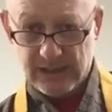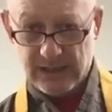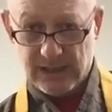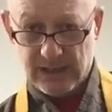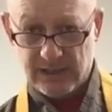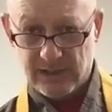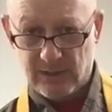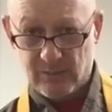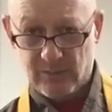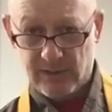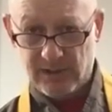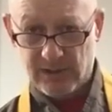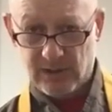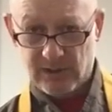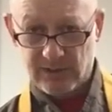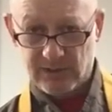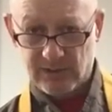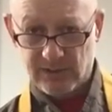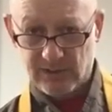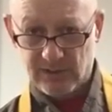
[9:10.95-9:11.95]
and he
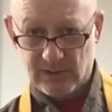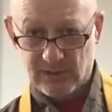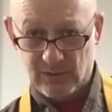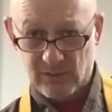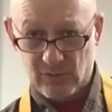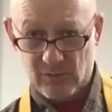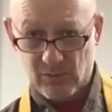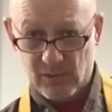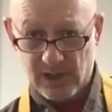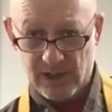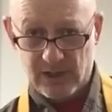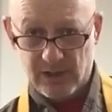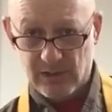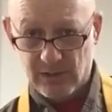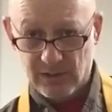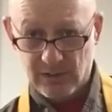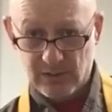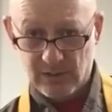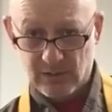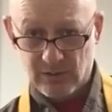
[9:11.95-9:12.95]
realizes the
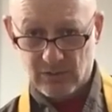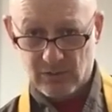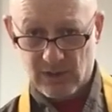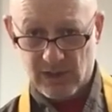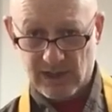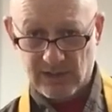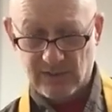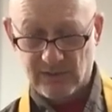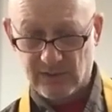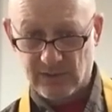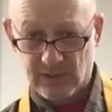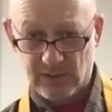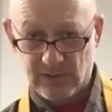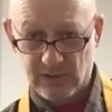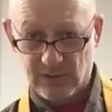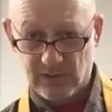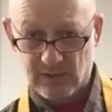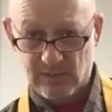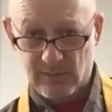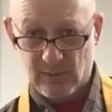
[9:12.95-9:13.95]
great
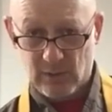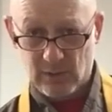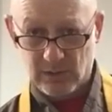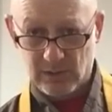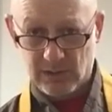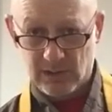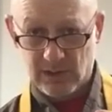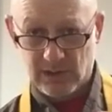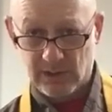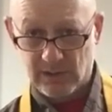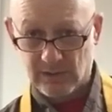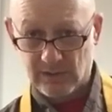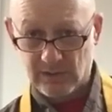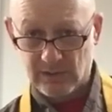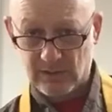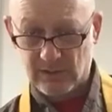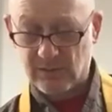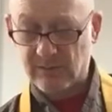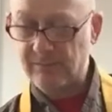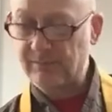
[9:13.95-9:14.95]
transience of all
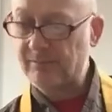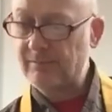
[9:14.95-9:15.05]
things.